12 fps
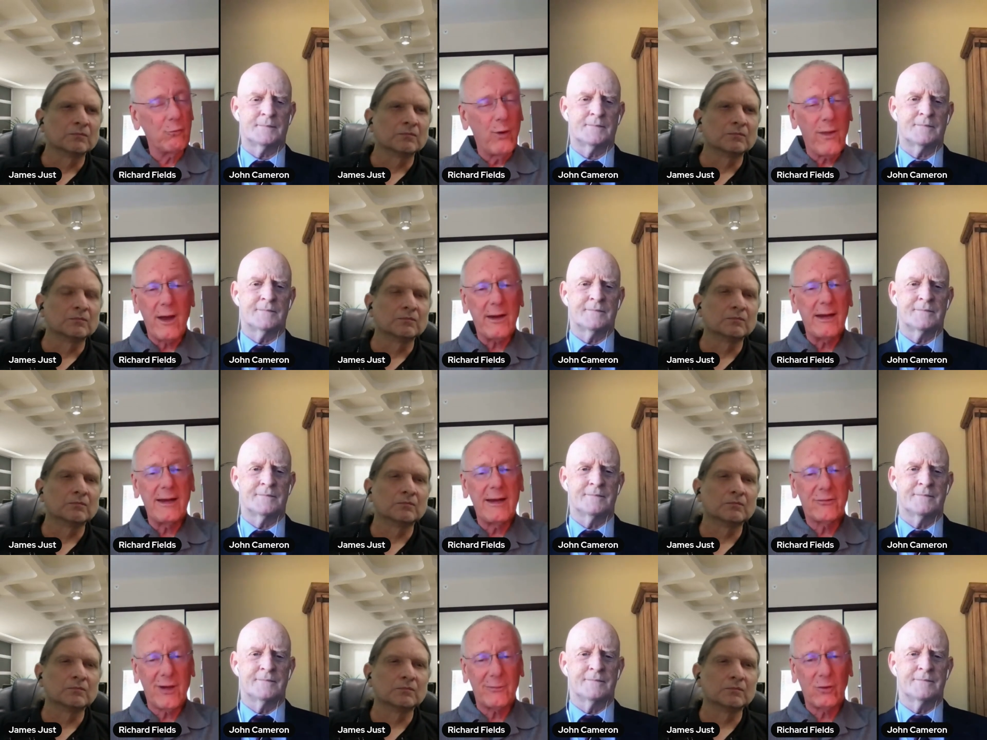Speaker 1: without any
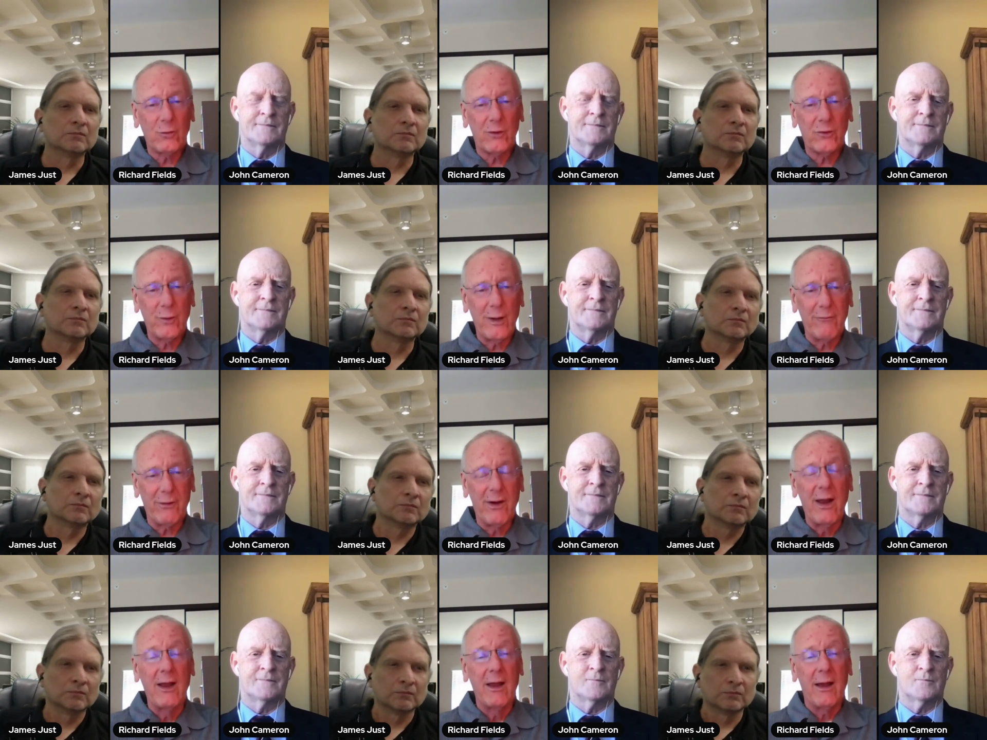exception
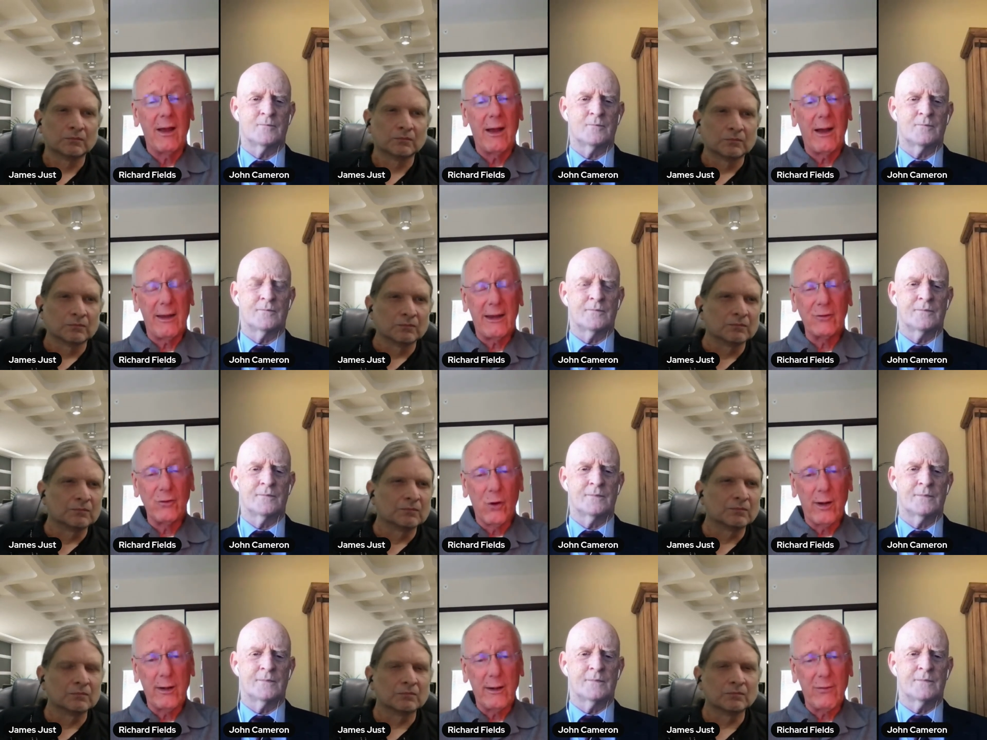whatsoever, uh,
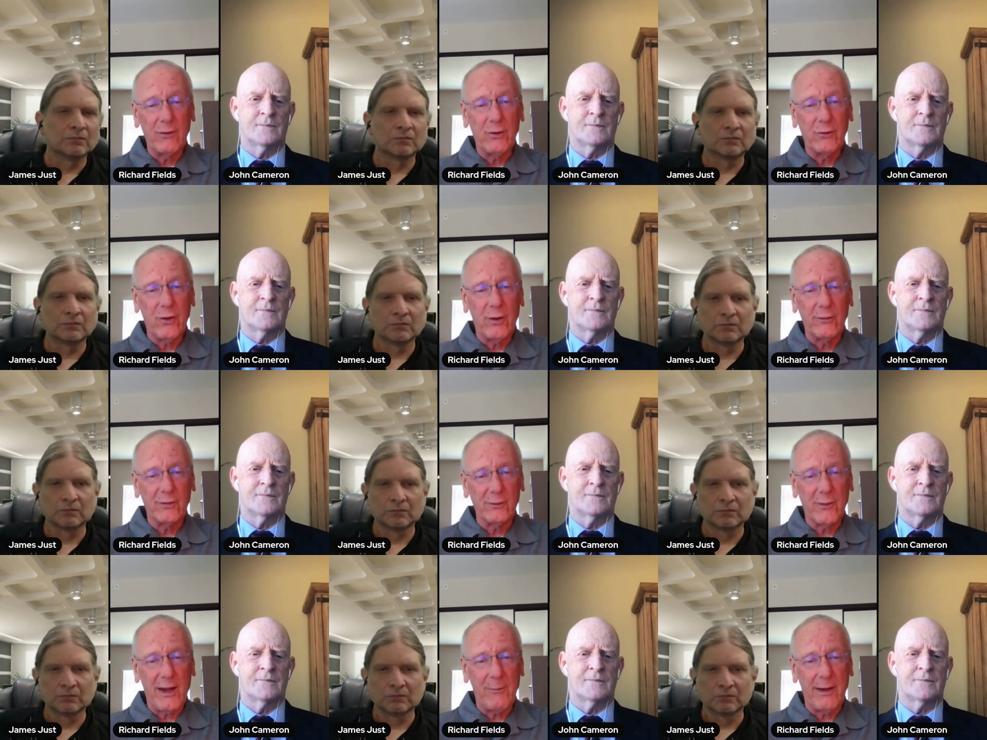ignoring of the Jo
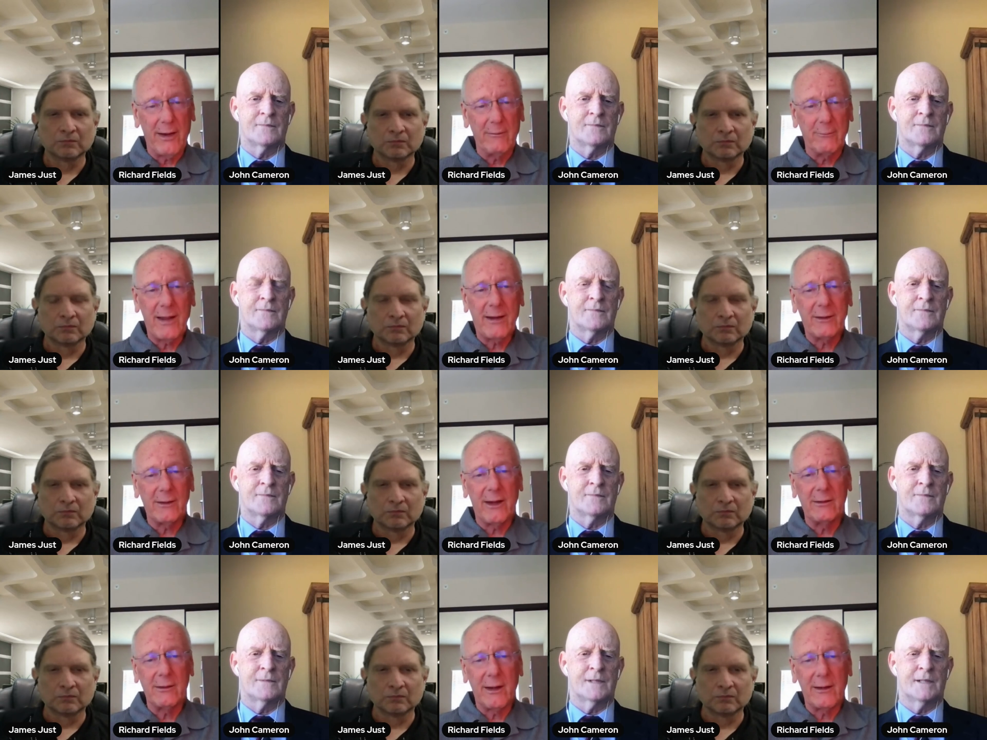Jorgensen campaign. Back in
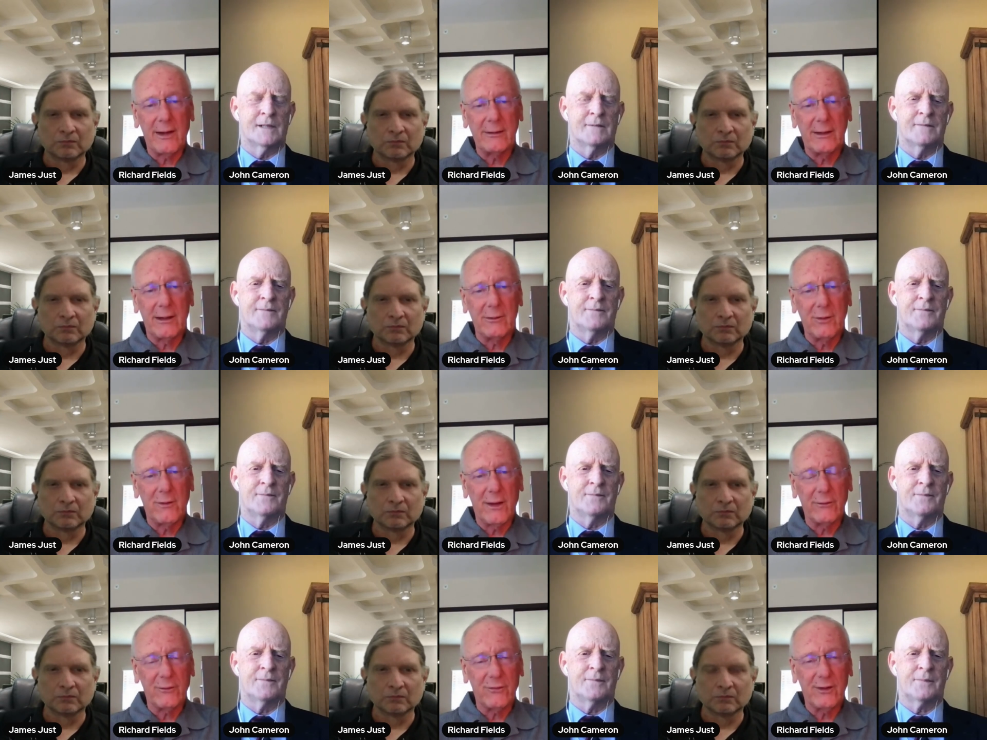in, yeah. in, in,
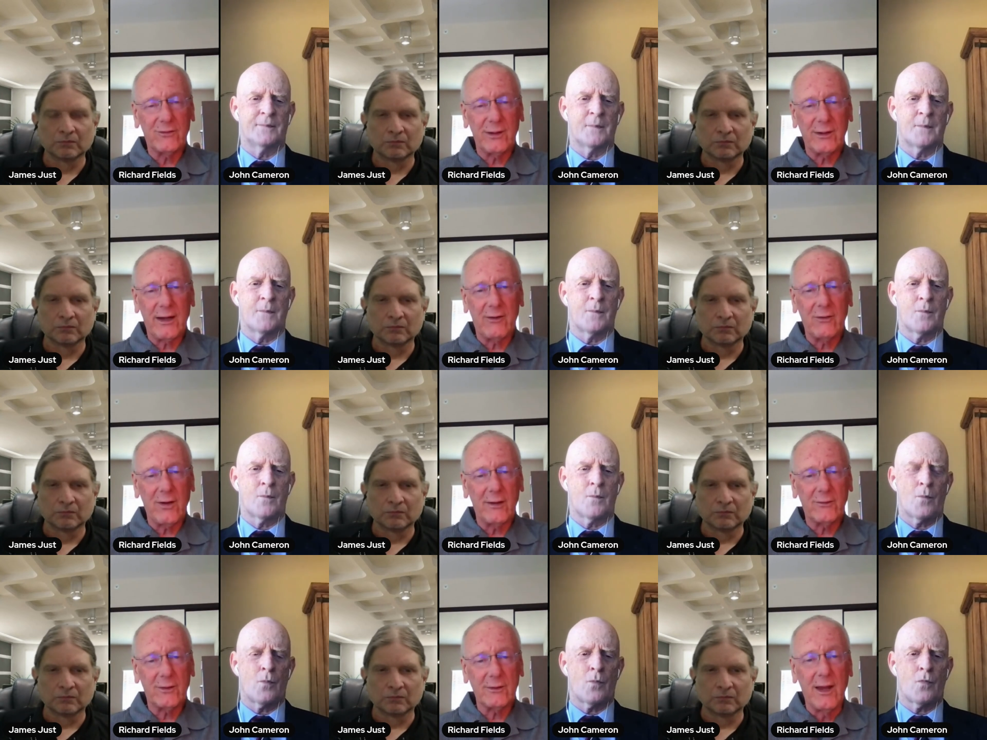2016, Gary
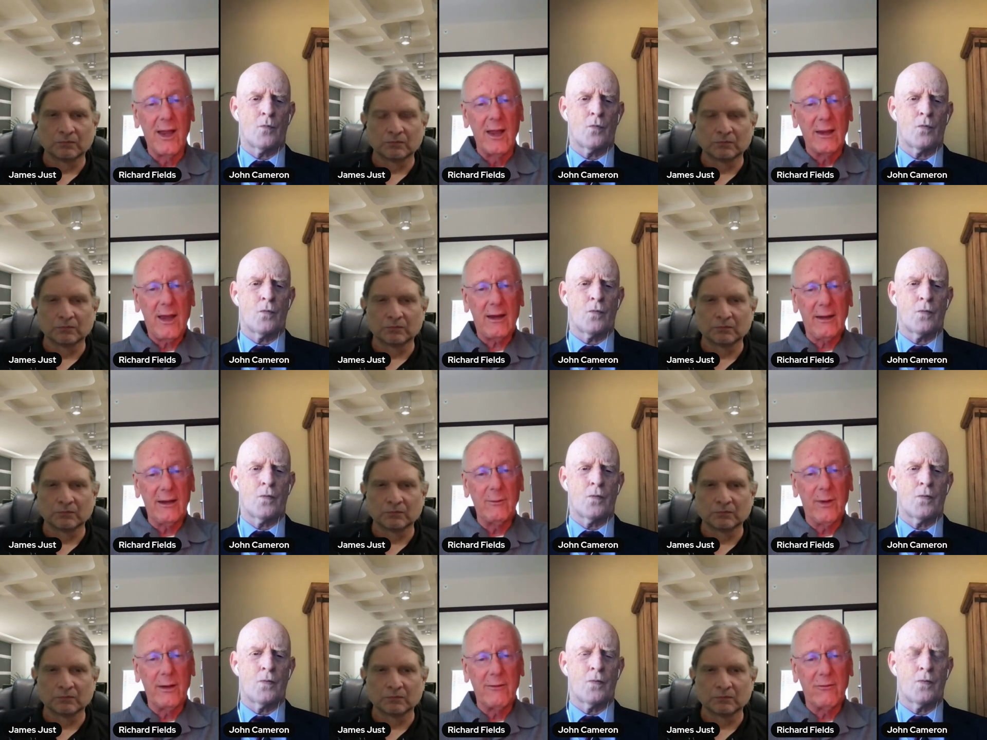Johnson got a
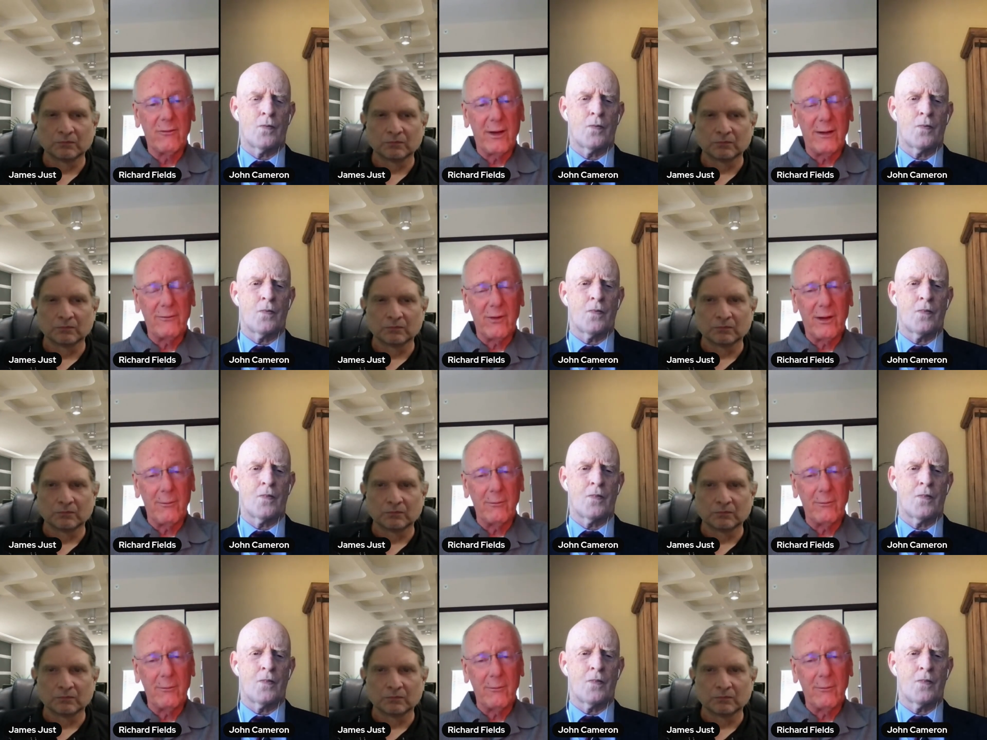little bit of, of,